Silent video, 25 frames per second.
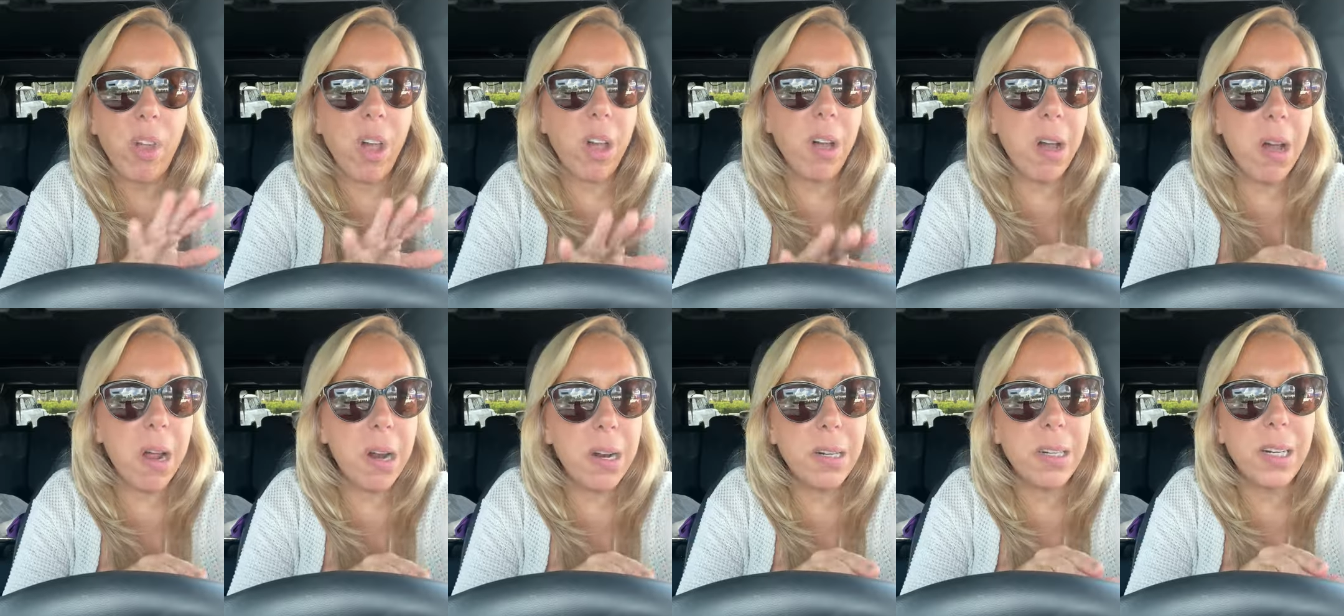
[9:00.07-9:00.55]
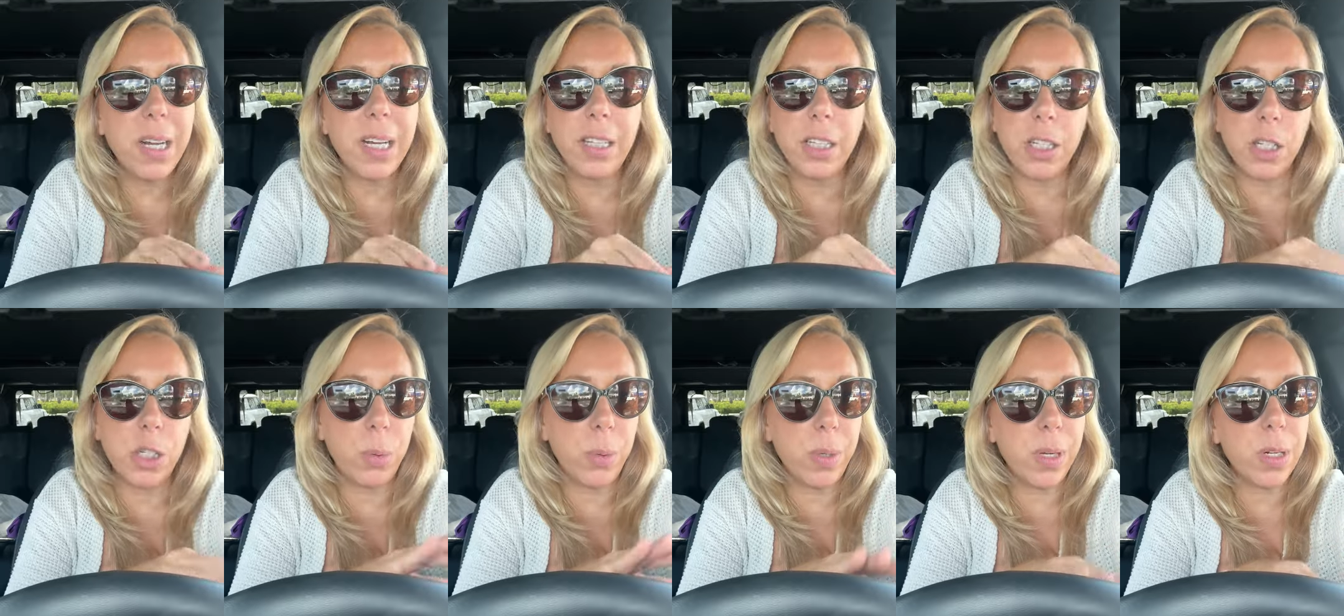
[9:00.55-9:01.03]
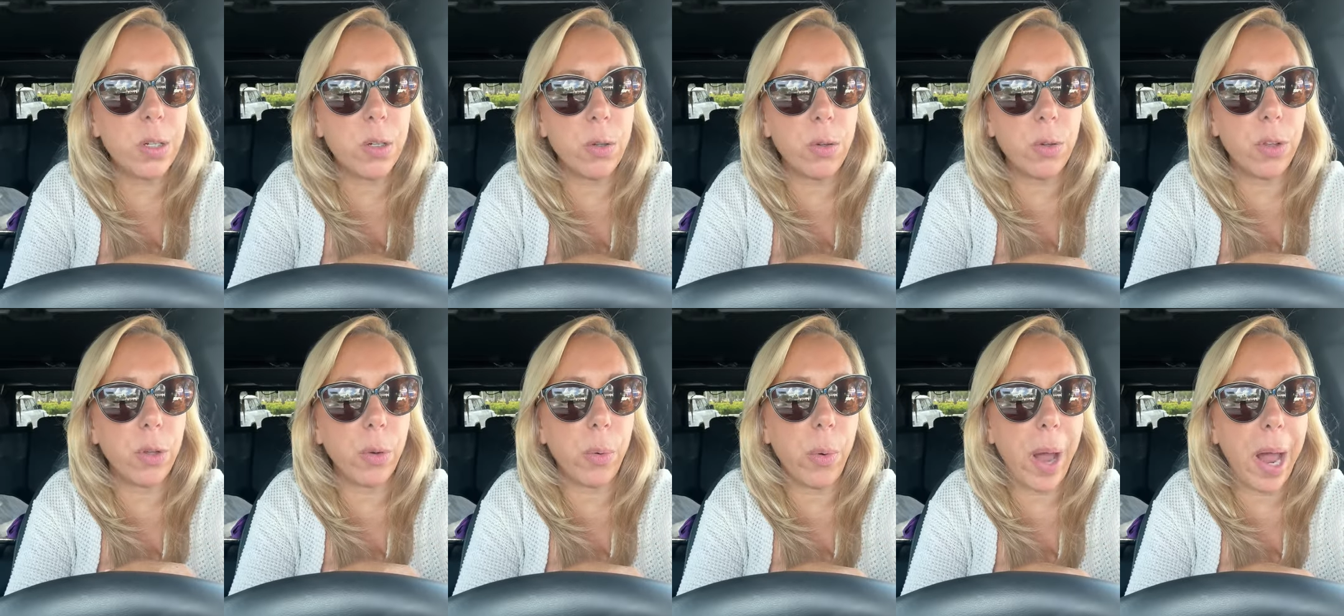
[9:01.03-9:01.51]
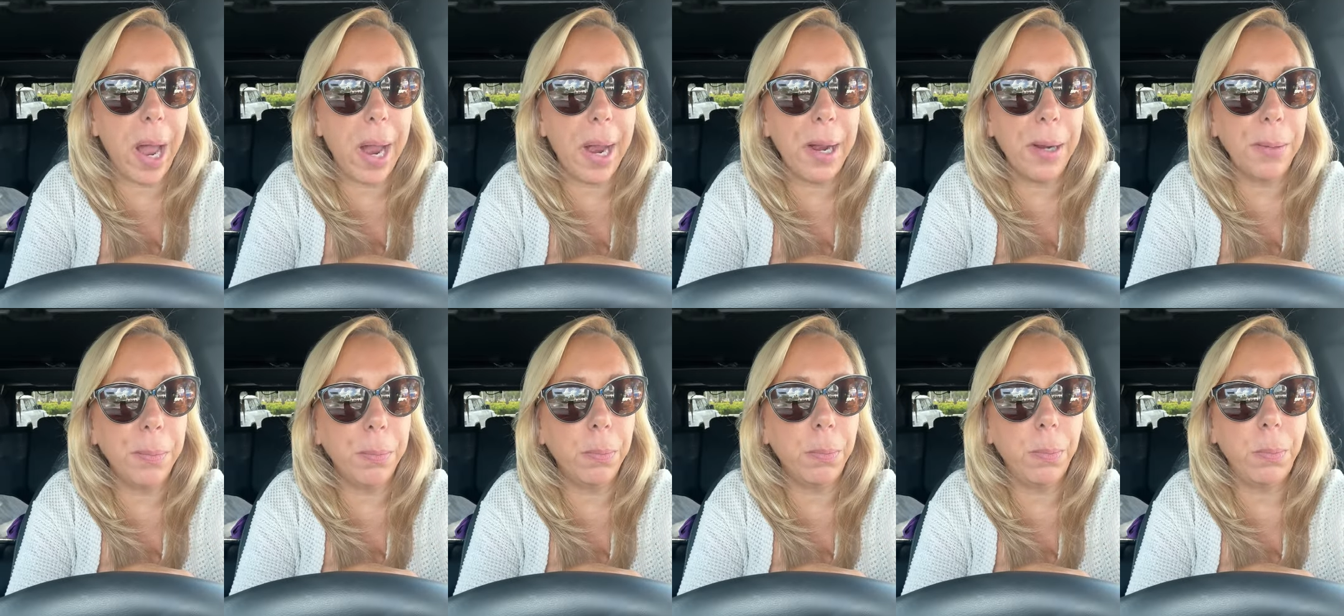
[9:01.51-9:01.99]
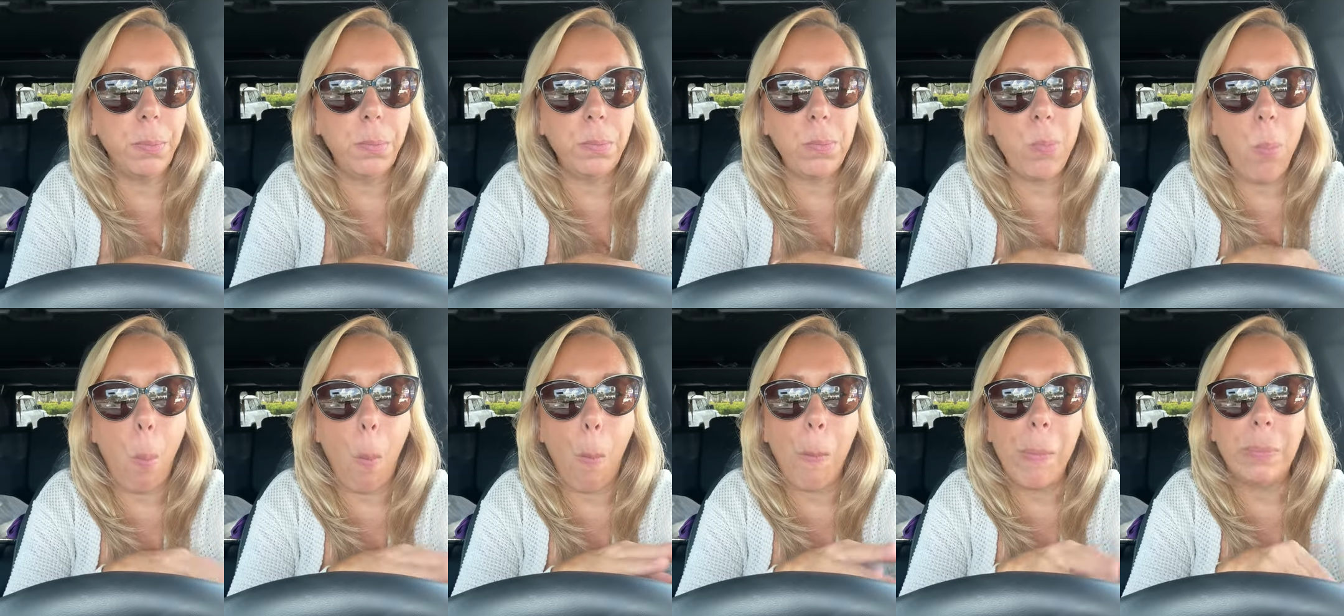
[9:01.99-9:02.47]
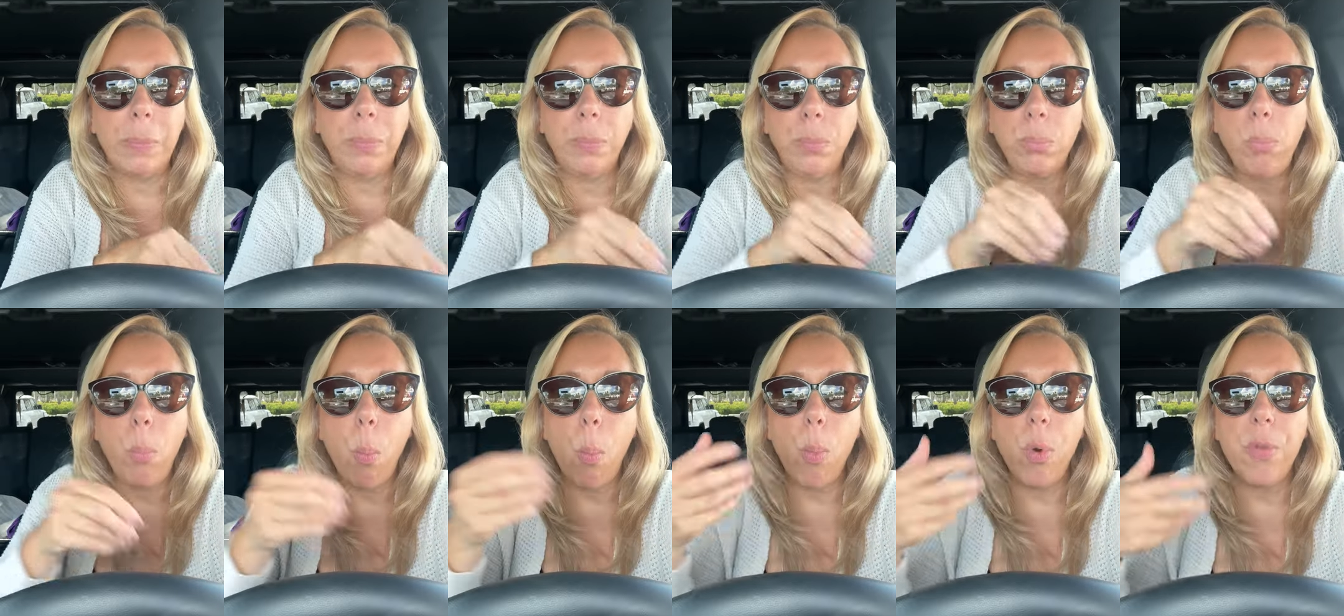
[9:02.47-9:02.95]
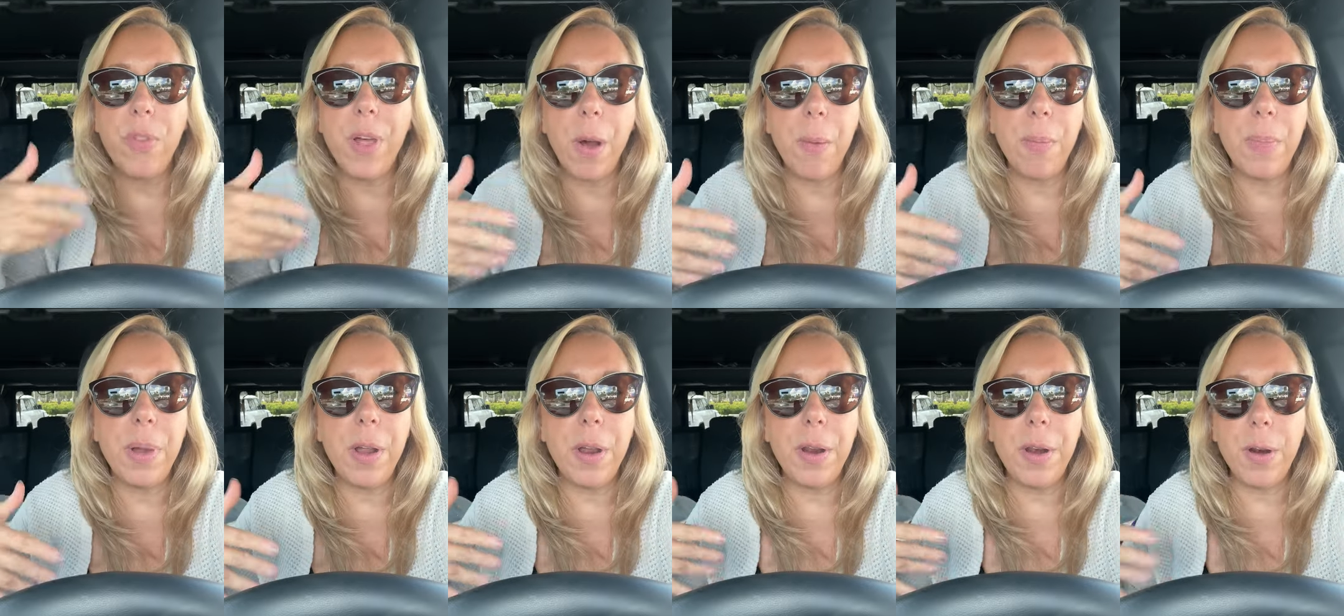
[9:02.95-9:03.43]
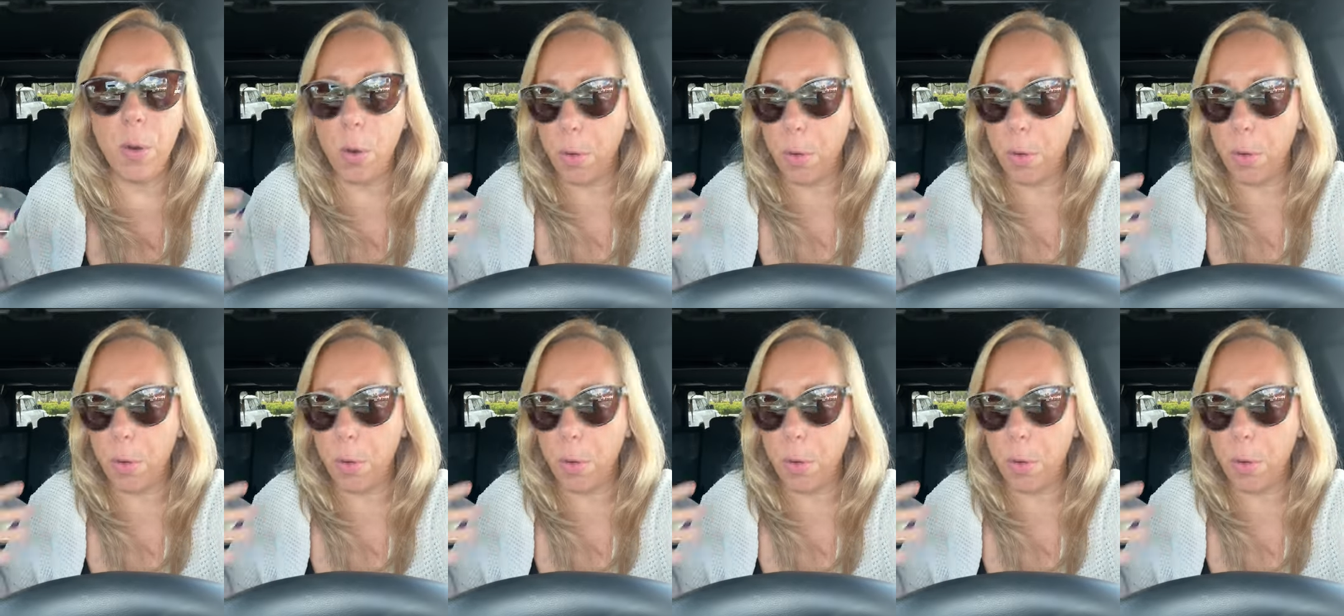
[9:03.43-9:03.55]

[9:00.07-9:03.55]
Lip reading: Kind of take the sweet tooth away without being